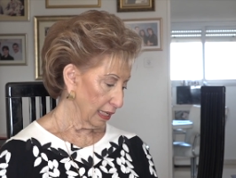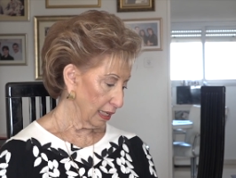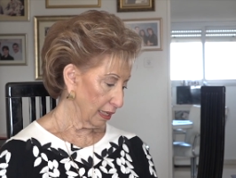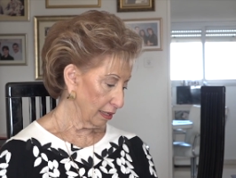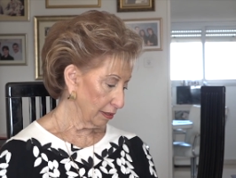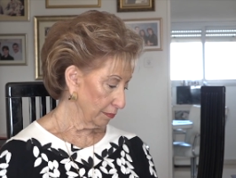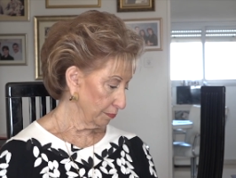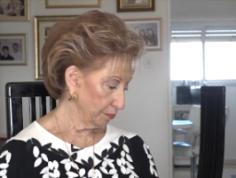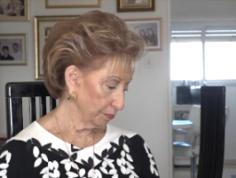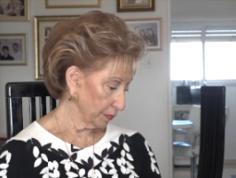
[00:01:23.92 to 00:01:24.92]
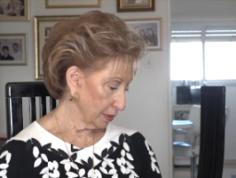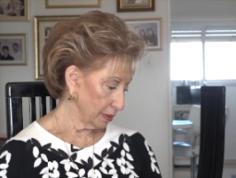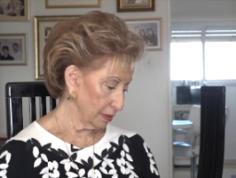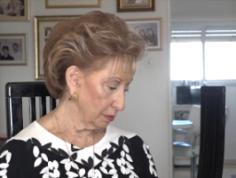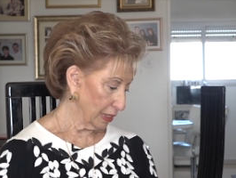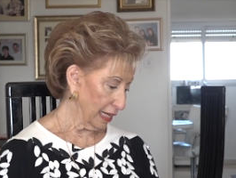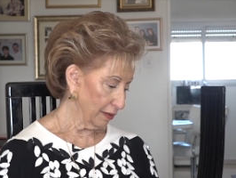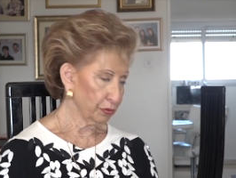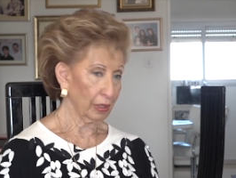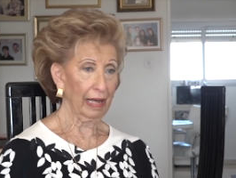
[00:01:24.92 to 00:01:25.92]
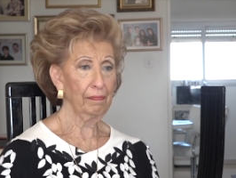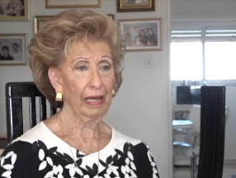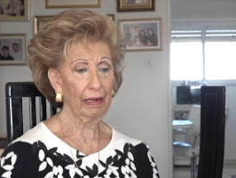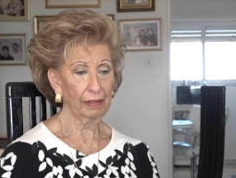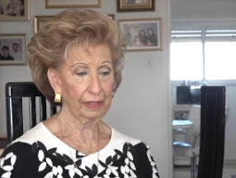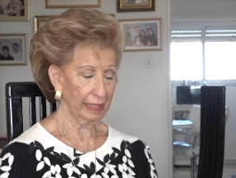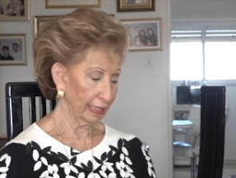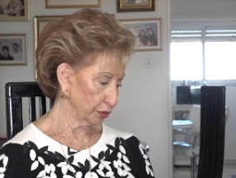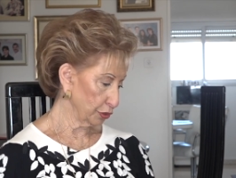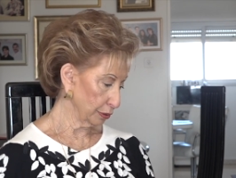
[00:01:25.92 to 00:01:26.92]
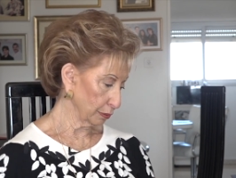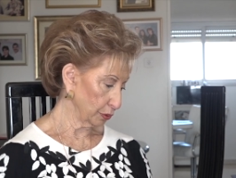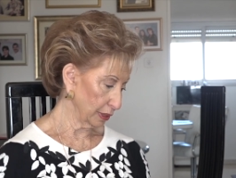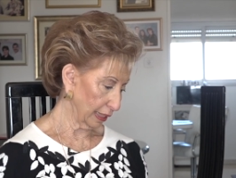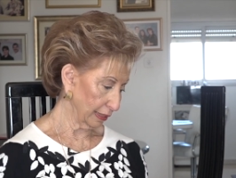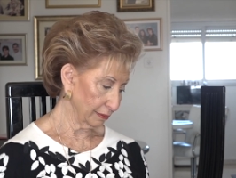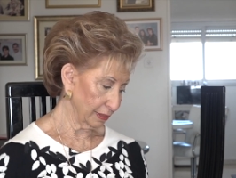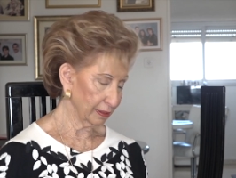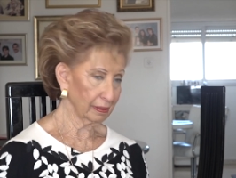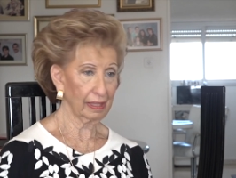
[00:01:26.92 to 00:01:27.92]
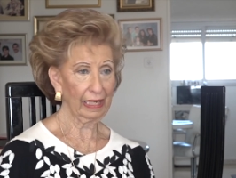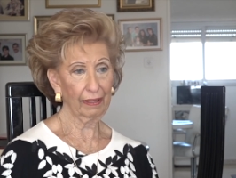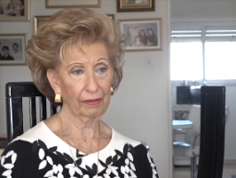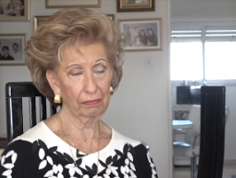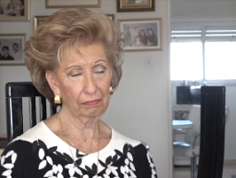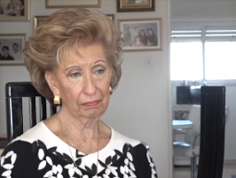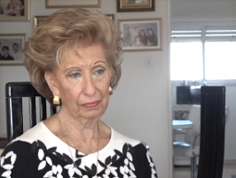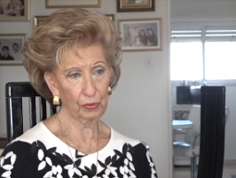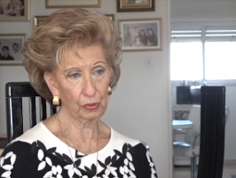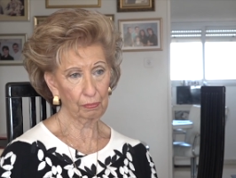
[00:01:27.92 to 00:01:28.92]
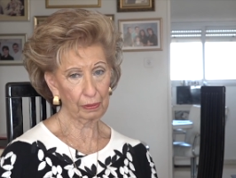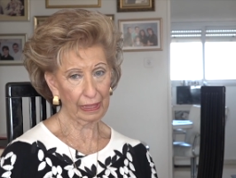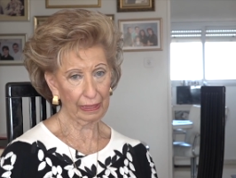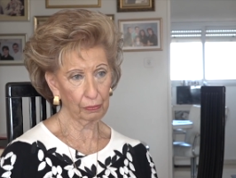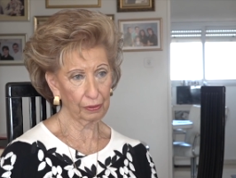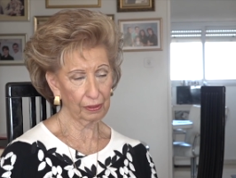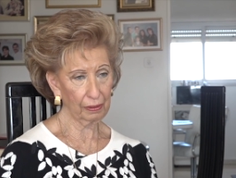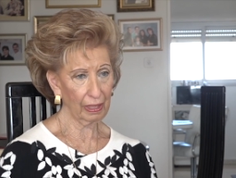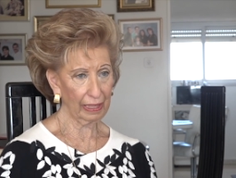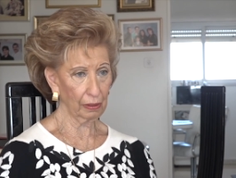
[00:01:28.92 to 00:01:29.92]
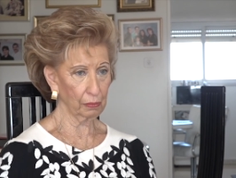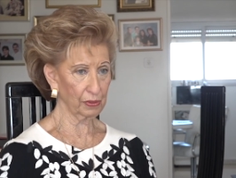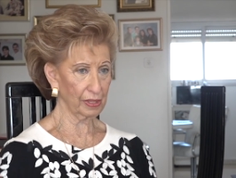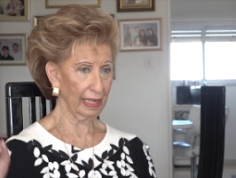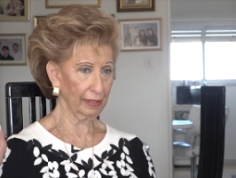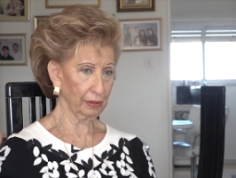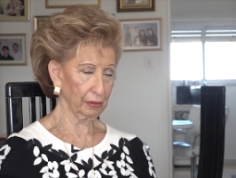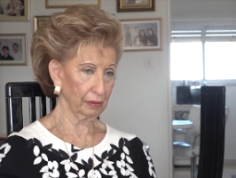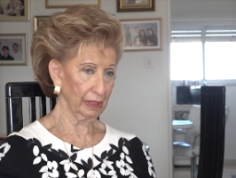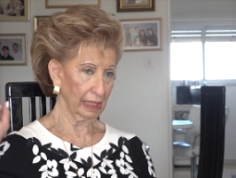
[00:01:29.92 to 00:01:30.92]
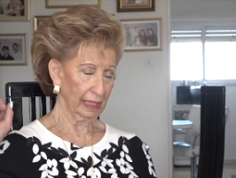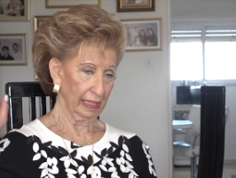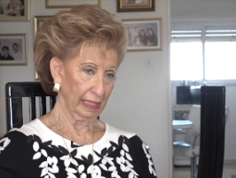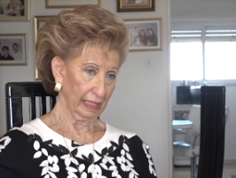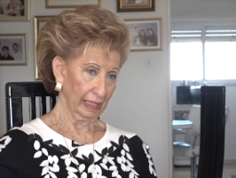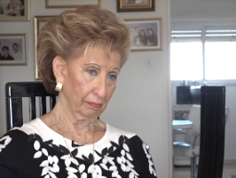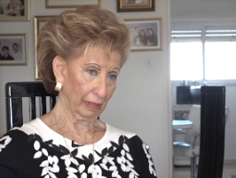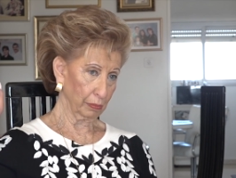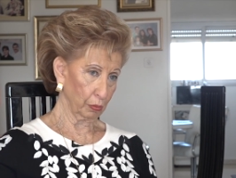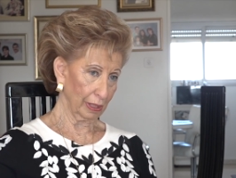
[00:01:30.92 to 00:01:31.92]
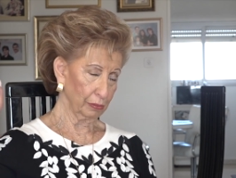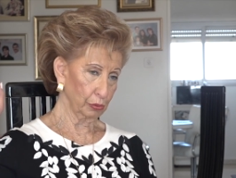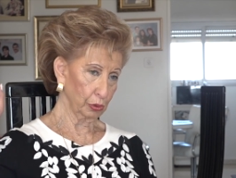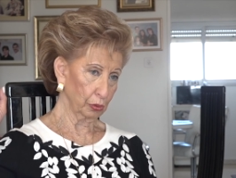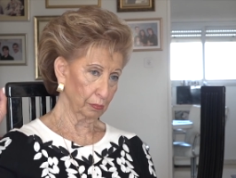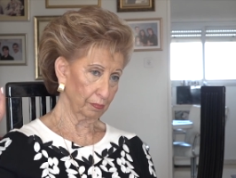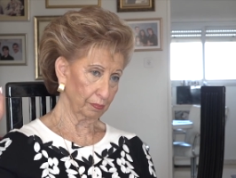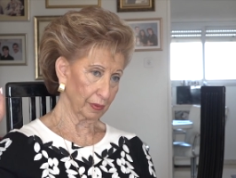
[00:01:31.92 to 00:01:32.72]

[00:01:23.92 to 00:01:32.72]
Um, after I married and had children, I didn't allow them to play with her. I always had her in my one room,